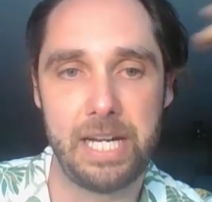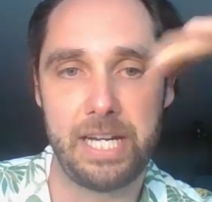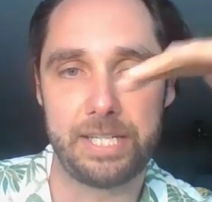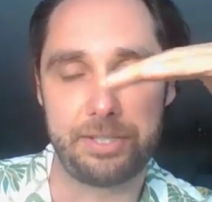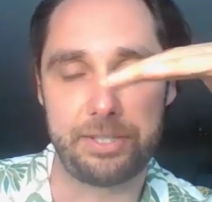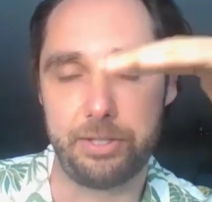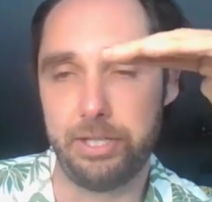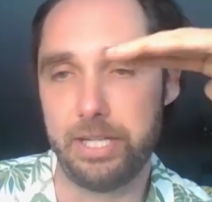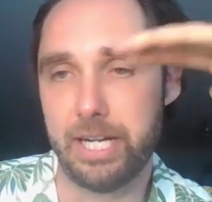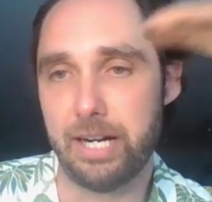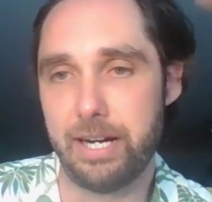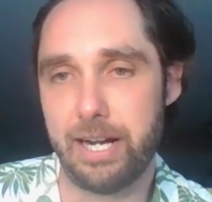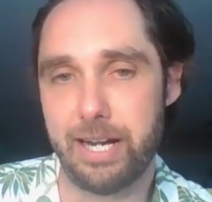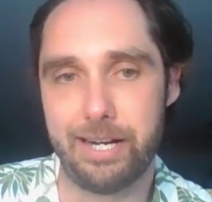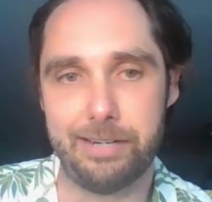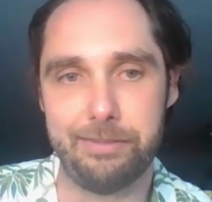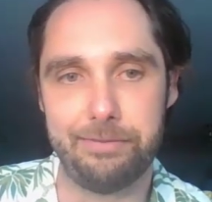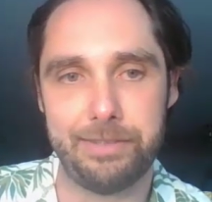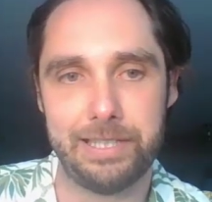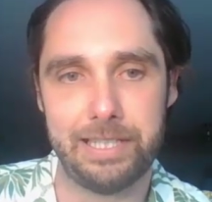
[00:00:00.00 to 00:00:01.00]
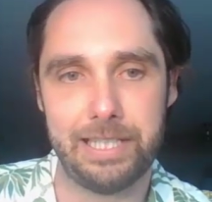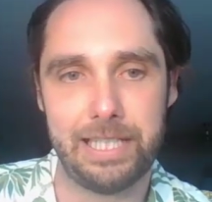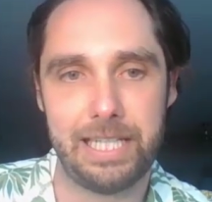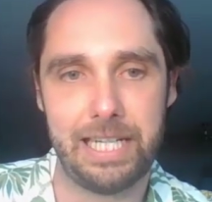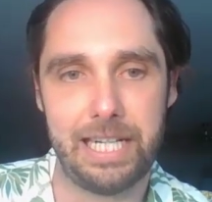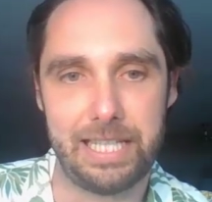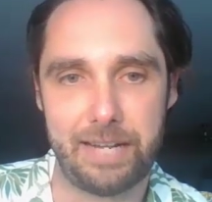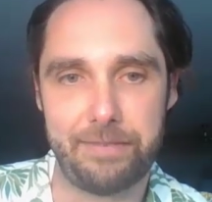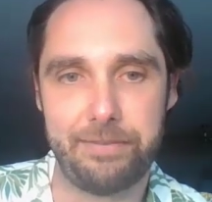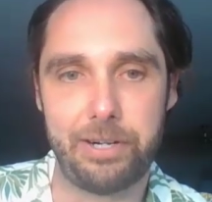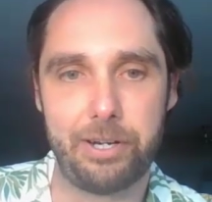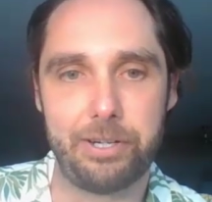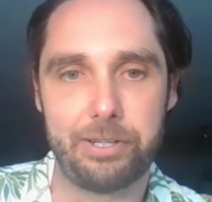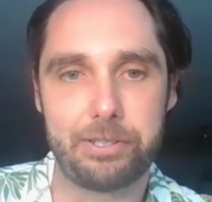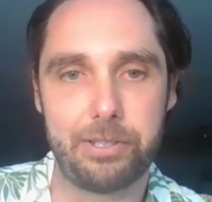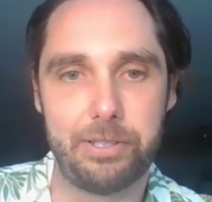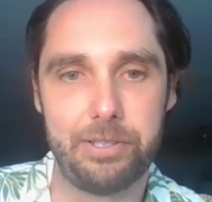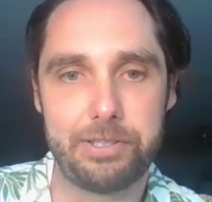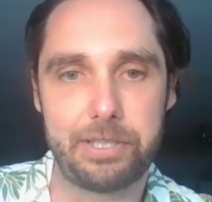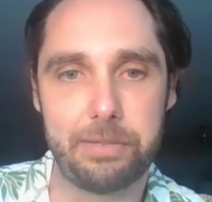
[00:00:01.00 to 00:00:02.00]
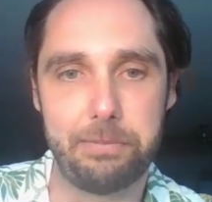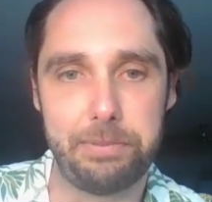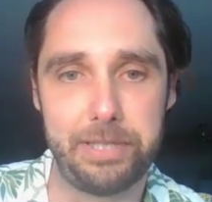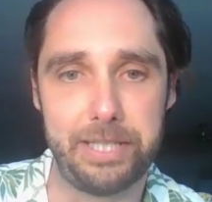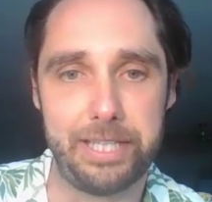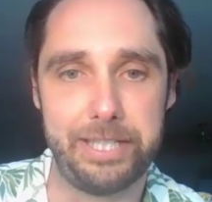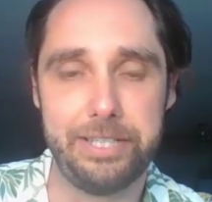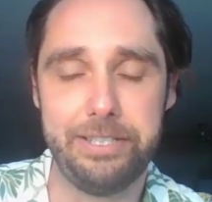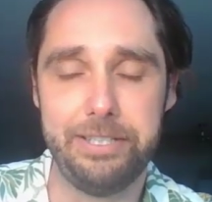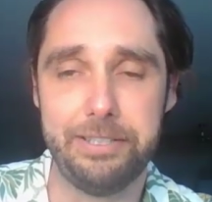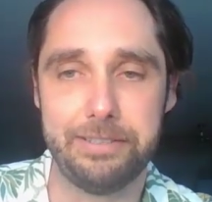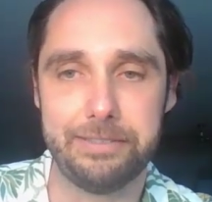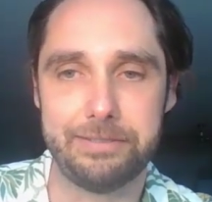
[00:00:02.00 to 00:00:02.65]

So you now have 11 articles completed.